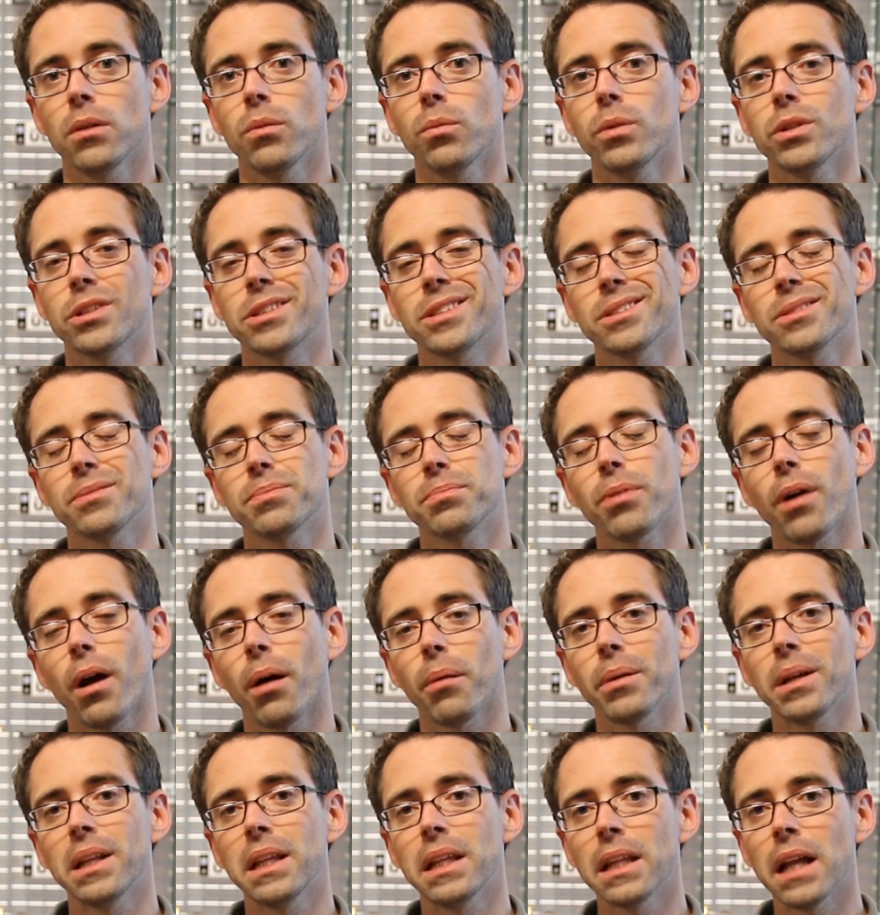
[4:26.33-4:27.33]
which is
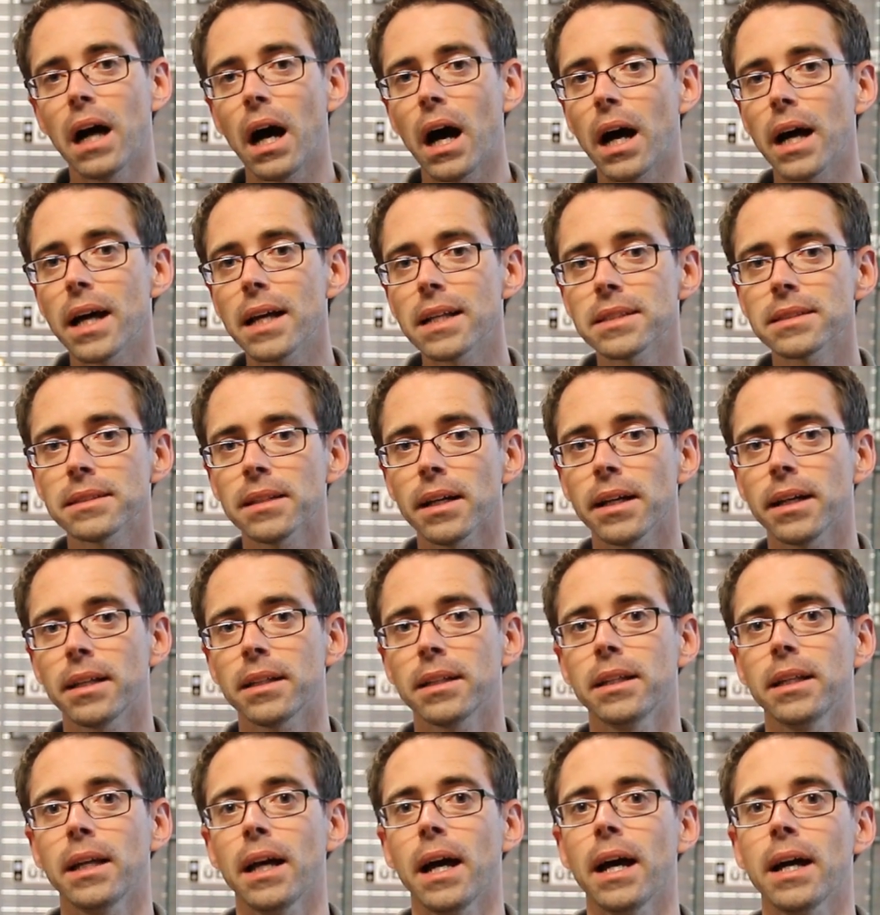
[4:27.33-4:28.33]
probably not as
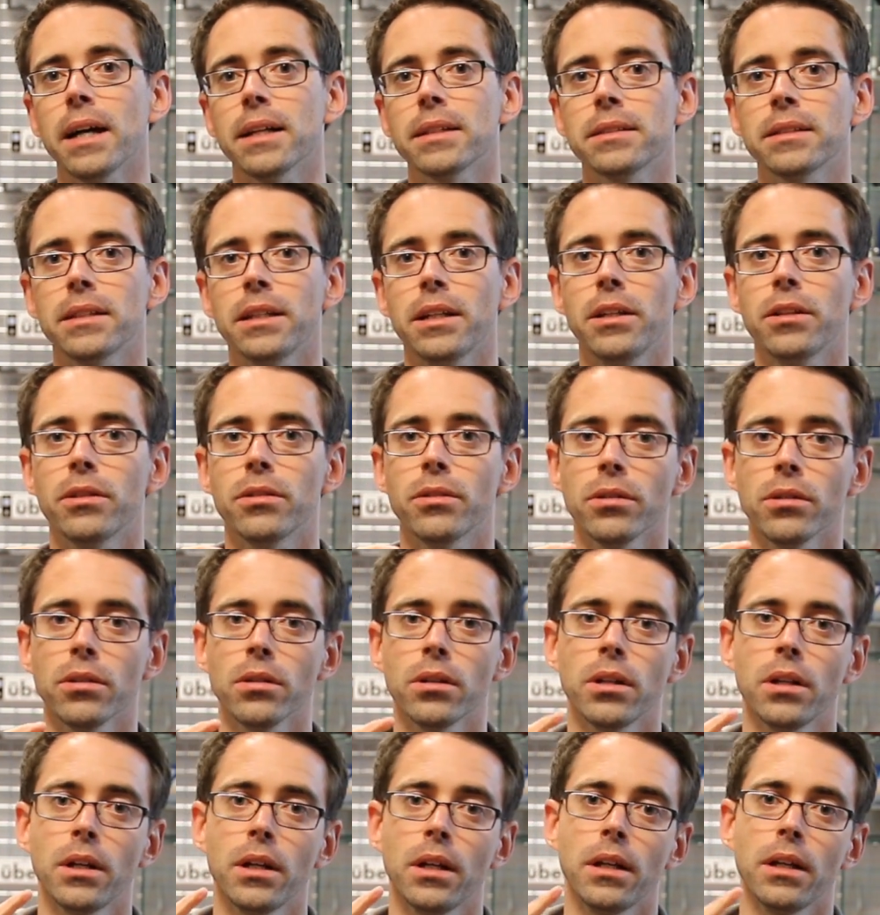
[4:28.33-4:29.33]
likely as
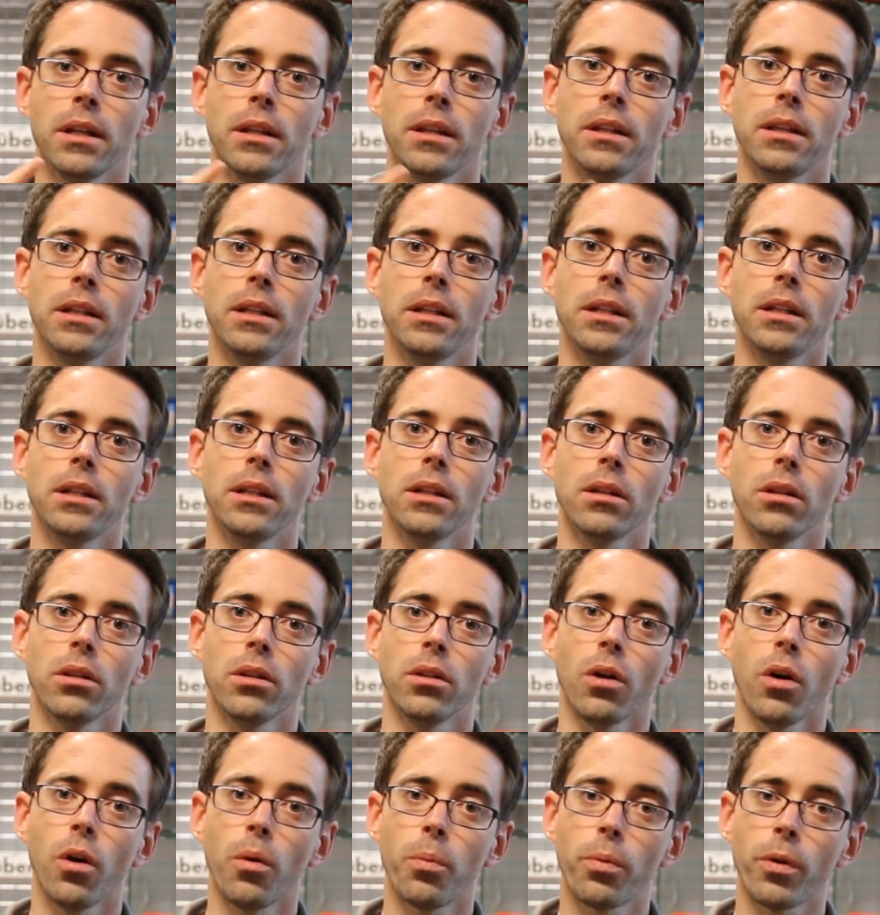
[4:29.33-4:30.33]
either the
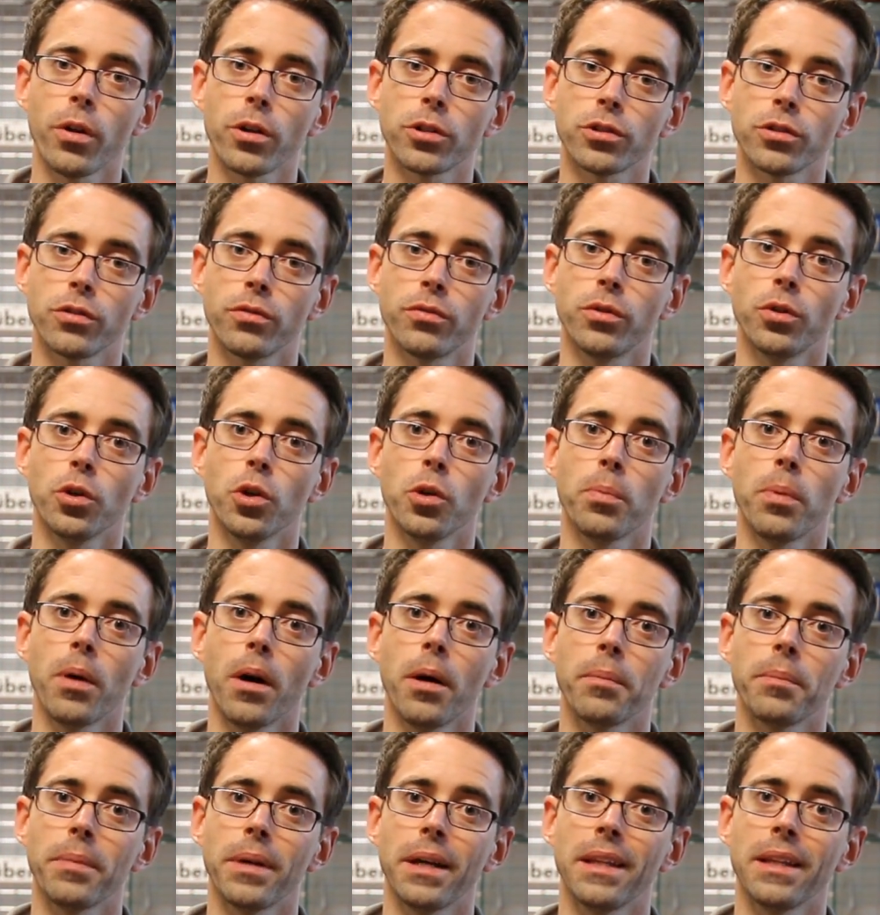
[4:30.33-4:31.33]
low pressure fuel
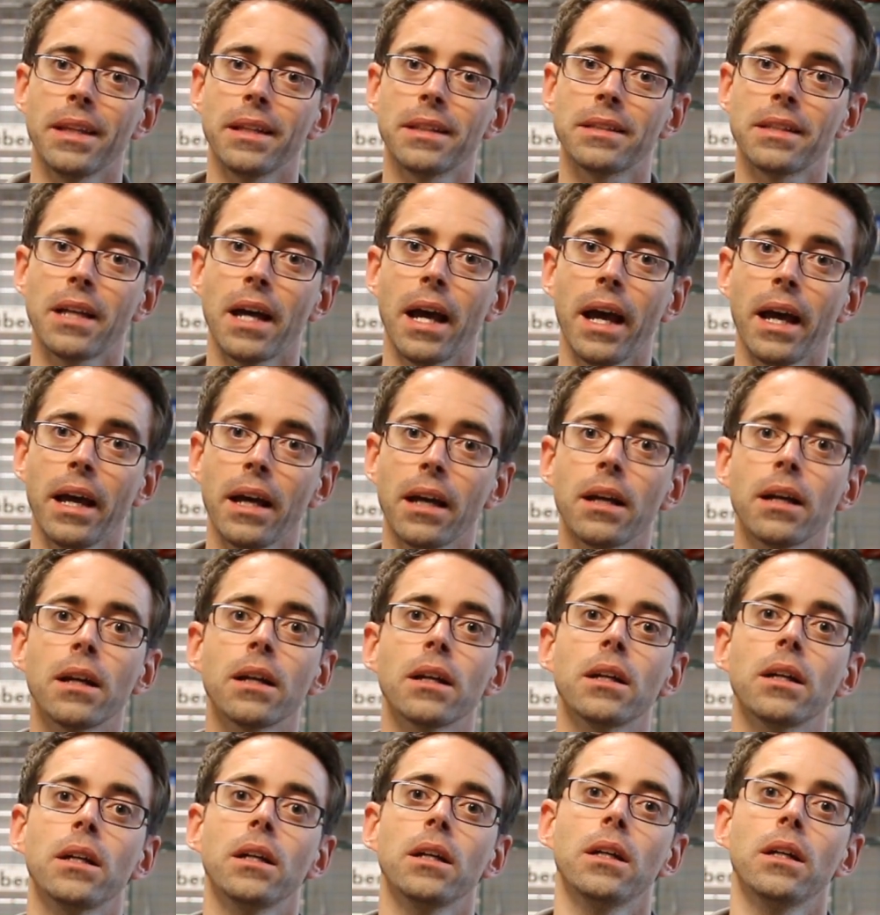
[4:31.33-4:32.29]
pump in the tank